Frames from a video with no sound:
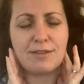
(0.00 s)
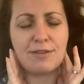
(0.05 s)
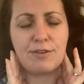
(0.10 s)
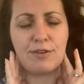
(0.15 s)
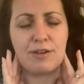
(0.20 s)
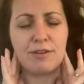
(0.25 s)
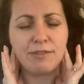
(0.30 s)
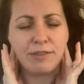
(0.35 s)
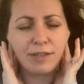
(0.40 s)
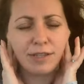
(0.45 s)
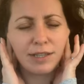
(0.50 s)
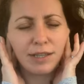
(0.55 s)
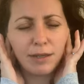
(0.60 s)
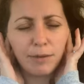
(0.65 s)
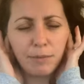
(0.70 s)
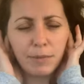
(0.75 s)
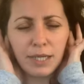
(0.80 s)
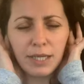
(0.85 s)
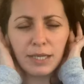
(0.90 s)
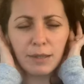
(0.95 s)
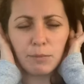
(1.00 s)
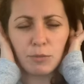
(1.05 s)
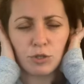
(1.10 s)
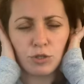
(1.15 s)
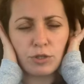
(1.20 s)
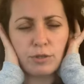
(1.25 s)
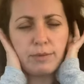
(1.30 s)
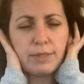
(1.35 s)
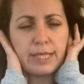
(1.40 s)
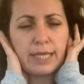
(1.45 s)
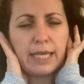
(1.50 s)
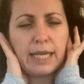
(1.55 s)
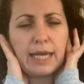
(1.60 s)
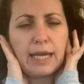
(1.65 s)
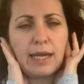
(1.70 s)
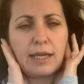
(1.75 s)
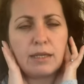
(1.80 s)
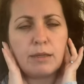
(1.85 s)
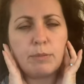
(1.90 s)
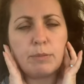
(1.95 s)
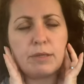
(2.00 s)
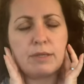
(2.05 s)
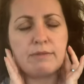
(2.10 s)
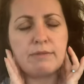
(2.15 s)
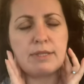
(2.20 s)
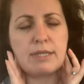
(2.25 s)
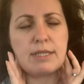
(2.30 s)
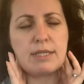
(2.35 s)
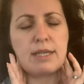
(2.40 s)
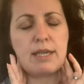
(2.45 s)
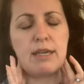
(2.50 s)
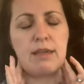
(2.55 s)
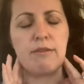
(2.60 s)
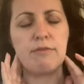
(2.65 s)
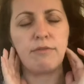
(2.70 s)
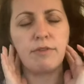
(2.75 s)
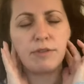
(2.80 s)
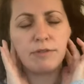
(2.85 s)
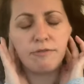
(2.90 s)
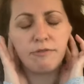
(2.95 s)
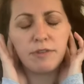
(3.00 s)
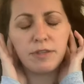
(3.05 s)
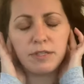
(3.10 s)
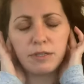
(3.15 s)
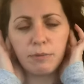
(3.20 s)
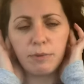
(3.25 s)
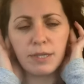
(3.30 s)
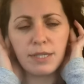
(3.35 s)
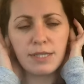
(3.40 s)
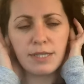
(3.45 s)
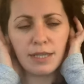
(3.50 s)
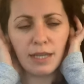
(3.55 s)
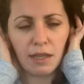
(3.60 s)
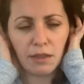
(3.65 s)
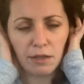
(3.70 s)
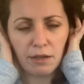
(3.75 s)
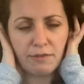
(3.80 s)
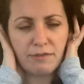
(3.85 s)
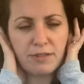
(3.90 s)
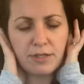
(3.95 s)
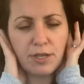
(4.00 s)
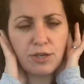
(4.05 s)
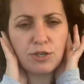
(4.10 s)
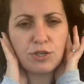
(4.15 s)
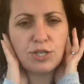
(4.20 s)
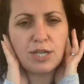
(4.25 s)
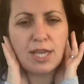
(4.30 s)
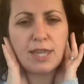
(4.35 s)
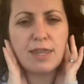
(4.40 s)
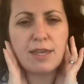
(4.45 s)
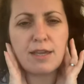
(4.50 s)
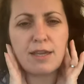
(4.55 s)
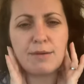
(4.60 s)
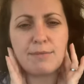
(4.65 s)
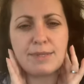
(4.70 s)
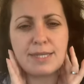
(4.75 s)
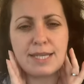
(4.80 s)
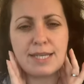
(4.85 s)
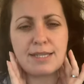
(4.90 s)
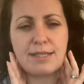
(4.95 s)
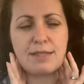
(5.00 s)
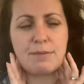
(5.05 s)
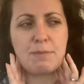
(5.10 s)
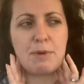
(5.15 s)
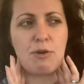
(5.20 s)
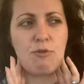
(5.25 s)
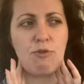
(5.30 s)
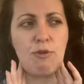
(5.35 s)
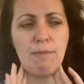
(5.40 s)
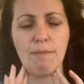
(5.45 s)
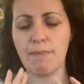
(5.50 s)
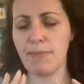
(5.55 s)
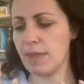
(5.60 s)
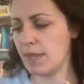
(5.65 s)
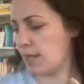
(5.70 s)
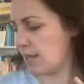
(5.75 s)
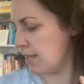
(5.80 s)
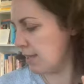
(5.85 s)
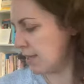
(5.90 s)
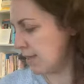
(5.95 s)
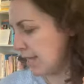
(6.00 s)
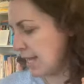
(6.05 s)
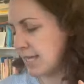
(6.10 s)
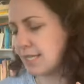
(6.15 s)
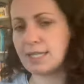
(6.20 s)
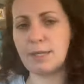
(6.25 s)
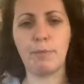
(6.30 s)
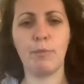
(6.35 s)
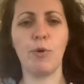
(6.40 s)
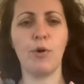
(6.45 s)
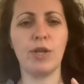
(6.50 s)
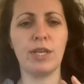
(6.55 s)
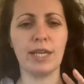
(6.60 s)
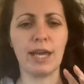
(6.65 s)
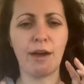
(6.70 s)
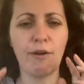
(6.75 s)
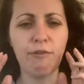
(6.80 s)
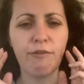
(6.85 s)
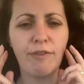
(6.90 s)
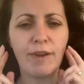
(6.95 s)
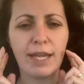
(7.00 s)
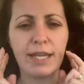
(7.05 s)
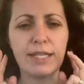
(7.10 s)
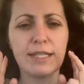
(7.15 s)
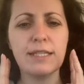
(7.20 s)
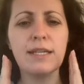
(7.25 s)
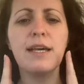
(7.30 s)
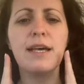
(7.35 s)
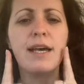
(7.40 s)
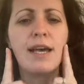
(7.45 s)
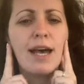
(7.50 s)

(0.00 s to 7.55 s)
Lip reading: or if you're like me, I'm sure I was a cat in a previous life, if there's a wee slither of sunshine that comes into my room, that's the point I'll find.